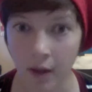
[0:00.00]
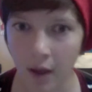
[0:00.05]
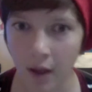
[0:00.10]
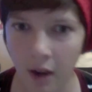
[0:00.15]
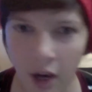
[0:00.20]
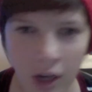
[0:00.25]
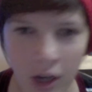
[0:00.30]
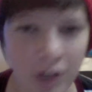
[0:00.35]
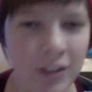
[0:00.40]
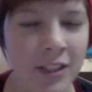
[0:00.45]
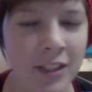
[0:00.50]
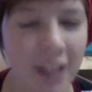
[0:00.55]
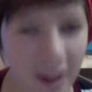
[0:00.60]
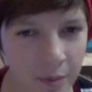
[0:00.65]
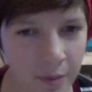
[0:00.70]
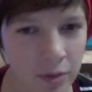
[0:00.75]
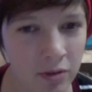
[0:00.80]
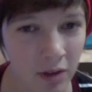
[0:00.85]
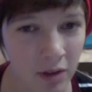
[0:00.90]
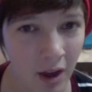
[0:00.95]
Her
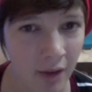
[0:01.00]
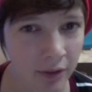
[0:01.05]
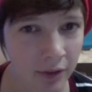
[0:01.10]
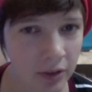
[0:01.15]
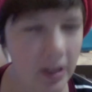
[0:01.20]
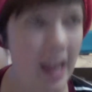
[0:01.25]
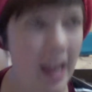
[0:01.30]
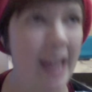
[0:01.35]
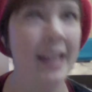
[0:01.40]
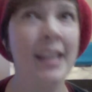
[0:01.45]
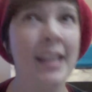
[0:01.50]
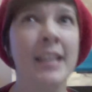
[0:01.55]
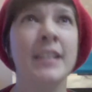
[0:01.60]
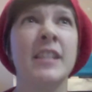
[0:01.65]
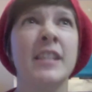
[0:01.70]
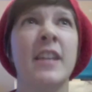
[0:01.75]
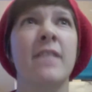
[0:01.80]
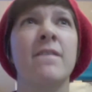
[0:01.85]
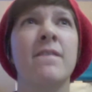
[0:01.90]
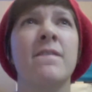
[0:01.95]
debut novel, and it is
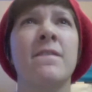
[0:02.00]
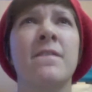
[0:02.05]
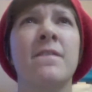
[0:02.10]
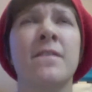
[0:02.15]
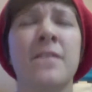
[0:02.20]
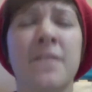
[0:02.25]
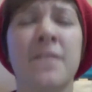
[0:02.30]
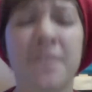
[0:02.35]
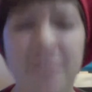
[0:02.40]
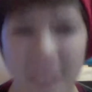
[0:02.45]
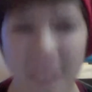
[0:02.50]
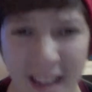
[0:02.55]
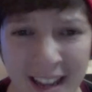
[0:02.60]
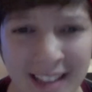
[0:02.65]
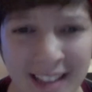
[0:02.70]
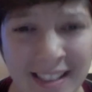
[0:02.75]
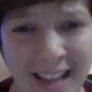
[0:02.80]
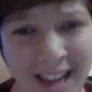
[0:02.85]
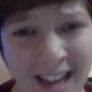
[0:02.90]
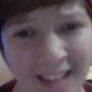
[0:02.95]

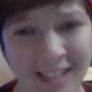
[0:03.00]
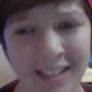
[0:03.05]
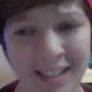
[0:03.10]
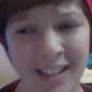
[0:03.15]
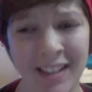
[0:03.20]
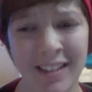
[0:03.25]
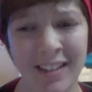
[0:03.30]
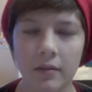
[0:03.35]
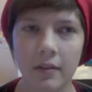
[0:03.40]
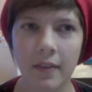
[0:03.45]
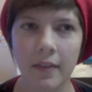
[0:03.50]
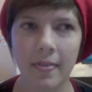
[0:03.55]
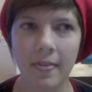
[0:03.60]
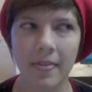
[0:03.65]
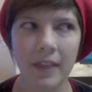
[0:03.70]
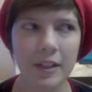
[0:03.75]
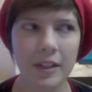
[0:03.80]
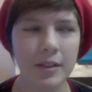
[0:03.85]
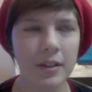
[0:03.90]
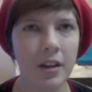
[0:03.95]
fantastic.
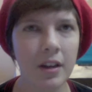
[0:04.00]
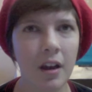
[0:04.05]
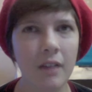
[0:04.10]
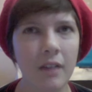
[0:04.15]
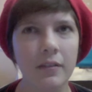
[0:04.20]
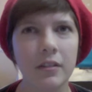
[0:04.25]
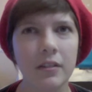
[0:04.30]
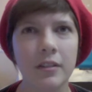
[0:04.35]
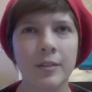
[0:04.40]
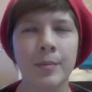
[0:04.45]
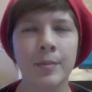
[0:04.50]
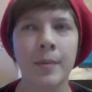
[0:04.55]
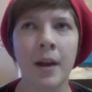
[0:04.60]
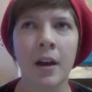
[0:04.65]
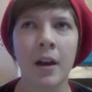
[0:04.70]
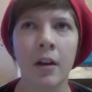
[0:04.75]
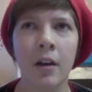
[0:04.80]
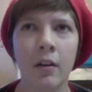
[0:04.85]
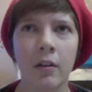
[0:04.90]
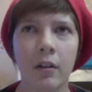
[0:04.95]
This novel is
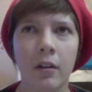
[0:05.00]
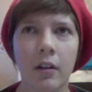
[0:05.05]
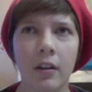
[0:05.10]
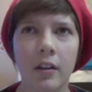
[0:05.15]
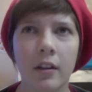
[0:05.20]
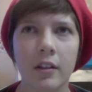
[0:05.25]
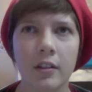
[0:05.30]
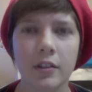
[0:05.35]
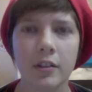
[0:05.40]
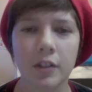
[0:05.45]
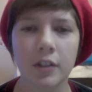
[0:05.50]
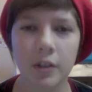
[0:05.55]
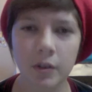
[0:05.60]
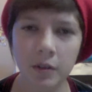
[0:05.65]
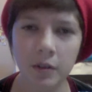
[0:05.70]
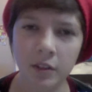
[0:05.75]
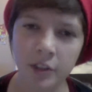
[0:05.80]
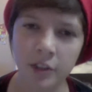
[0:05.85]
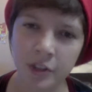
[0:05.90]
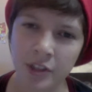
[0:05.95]
about two
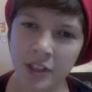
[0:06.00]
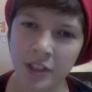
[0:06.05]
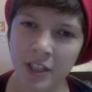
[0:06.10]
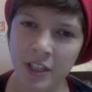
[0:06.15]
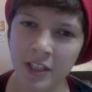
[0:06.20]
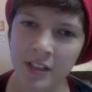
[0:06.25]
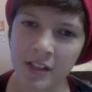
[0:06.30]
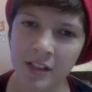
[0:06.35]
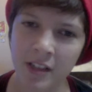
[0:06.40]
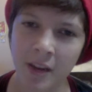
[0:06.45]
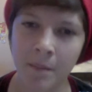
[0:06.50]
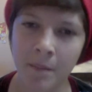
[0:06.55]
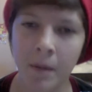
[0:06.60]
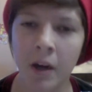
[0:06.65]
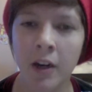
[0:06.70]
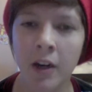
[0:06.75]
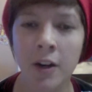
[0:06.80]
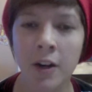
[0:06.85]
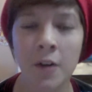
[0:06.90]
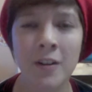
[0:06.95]
illusionists named
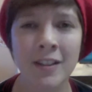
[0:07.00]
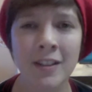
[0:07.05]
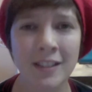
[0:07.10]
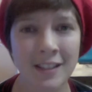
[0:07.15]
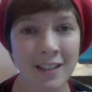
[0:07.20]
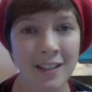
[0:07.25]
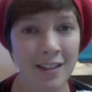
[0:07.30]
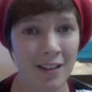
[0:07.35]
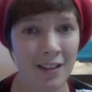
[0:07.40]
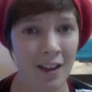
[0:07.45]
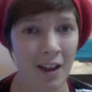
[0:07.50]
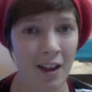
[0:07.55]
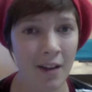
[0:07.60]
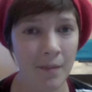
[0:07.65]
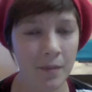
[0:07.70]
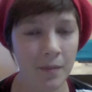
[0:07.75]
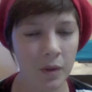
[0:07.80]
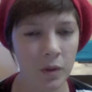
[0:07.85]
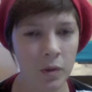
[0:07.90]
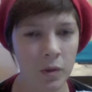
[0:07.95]
Marco and Celia,
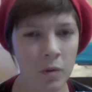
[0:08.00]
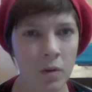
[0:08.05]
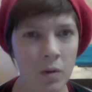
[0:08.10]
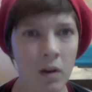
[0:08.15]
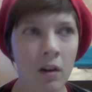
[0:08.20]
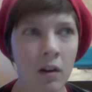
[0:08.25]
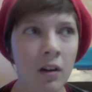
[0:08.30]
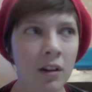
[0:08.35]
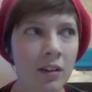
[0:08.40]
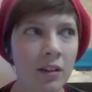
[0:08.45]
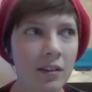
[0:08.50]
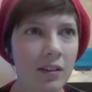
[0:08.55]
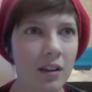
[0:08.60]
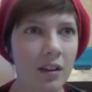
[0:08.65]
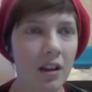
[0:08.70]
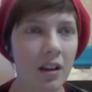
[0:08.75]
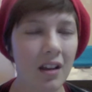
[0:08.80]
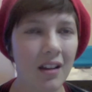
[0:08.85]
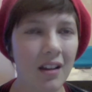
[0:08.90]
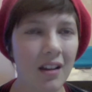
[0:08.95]
who are
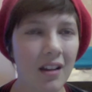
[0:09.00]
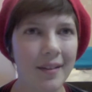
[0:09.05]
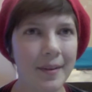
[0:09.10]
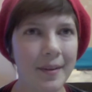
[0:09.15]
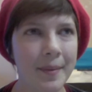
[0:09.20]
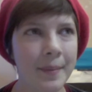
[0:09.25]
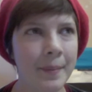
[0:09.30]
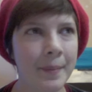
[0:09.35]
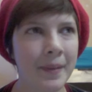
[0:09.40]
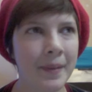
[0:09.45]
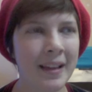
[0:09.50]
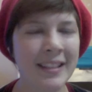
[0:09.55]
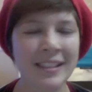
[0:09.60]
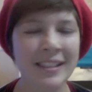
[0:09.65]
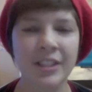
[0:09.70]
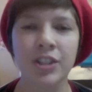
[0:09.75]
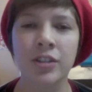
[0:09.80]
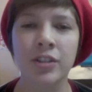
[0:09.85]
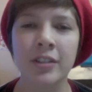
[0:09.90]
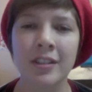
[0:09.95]

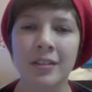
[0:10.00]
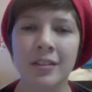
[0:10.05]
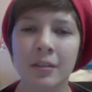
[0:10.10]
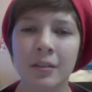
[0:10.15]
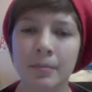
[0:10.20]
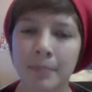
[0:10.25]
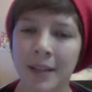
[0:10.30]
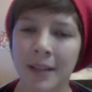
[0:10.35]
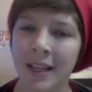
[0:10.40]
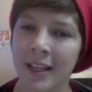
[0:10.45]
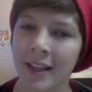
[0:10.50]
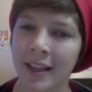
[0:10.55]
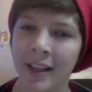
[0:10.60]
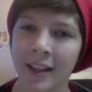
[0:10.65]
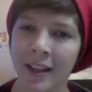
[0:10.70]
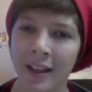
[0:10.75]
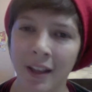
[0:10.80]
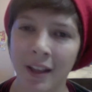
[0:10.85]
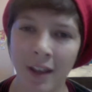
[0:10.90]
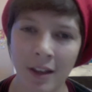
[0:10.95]
essentially competing
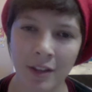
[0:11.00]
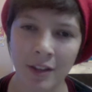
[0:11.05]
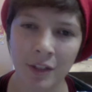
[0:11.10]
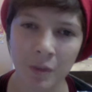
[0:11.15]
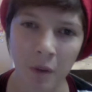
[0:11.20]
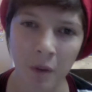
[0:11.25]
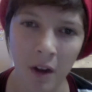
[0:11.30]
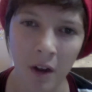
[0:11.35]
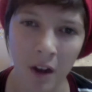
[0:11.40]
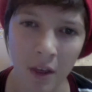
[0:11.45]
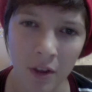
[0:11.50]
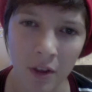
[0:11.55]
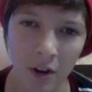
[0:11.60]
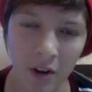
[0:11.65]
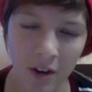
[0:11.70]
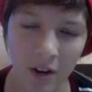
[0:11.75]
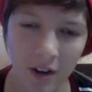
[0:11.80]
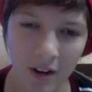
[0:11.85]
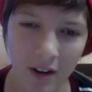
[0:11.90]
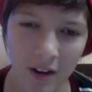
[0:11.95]
against one
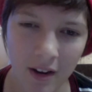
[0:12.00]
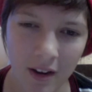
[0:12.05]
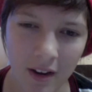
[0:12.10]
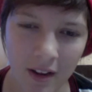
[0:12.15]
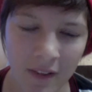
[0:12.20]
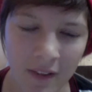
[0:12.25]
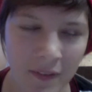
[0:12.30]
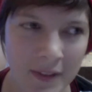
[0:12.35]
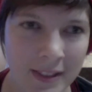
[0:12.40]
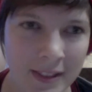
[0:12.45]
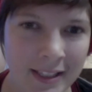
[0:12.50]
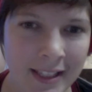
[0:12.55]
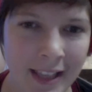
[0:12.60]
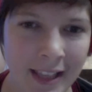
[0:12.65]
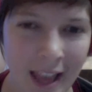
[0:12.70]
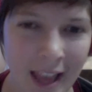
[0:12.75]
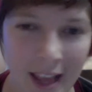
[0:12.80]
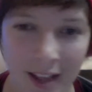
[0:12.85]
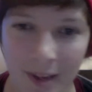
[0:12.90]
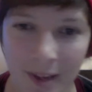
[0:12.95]
another in this
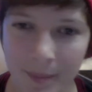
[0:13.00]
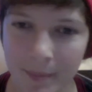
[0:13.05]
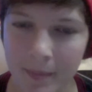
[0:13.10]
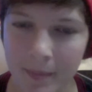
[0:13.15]
game.